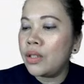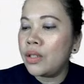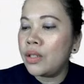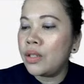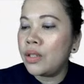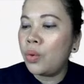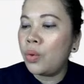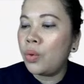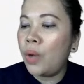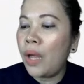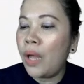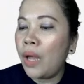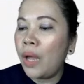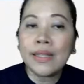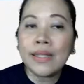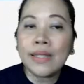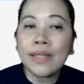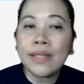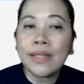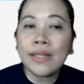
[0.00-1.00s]
So
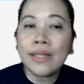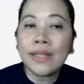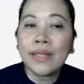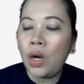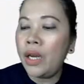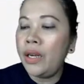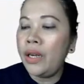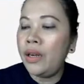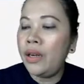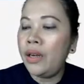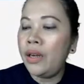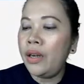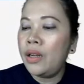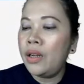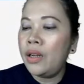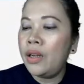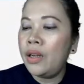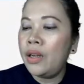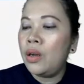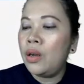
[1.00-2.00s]
x is 1,
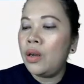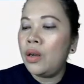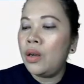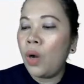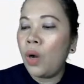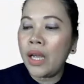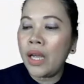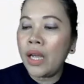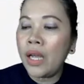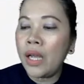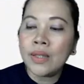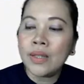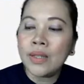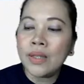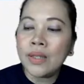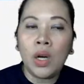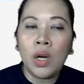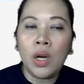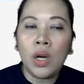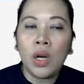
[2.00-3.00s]
y is
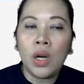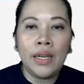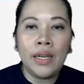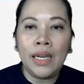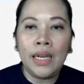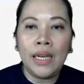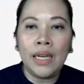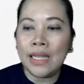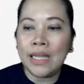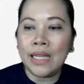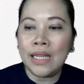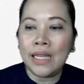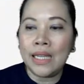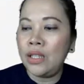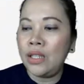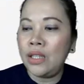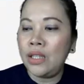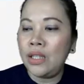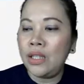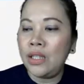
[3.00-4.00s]
1, less
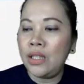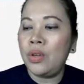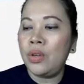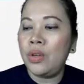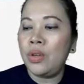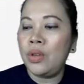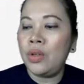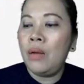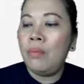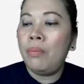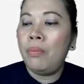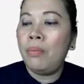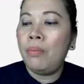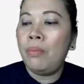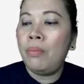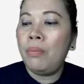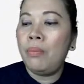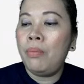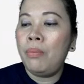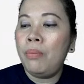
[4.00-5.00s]
than 2. But
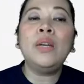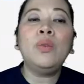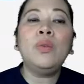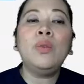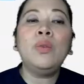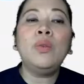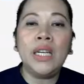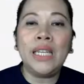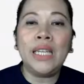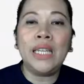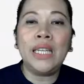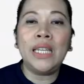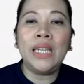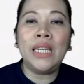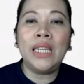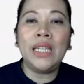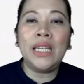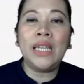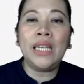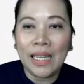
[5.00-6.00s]
1 and 1 is
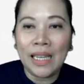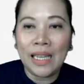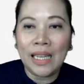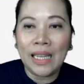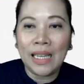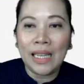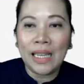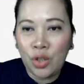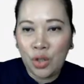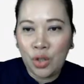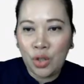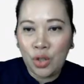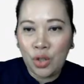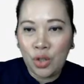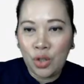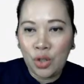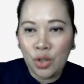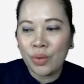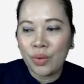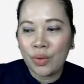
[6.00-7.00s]
not less than 2,
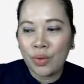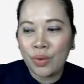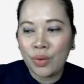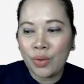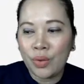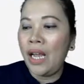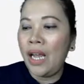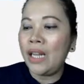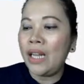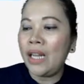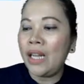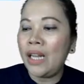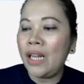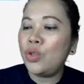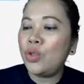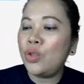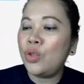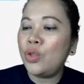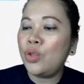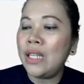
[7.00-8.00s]
correct?
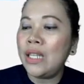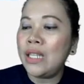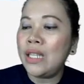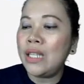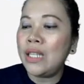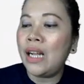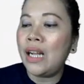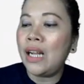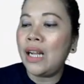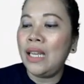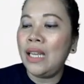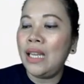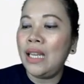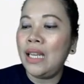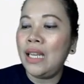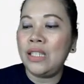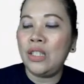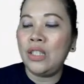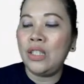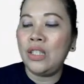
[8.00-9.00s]
2 is not less
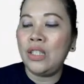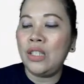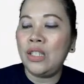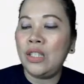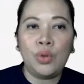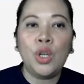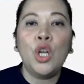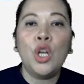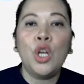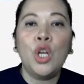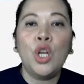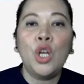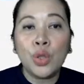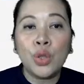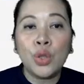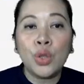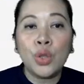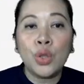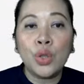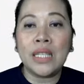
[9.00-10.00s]
than 2.
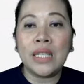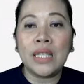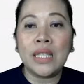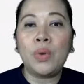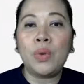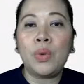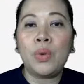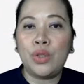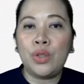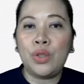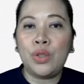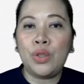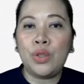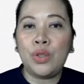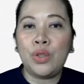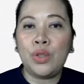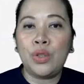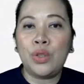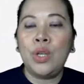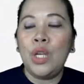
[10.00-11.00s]
2 is equal to 2.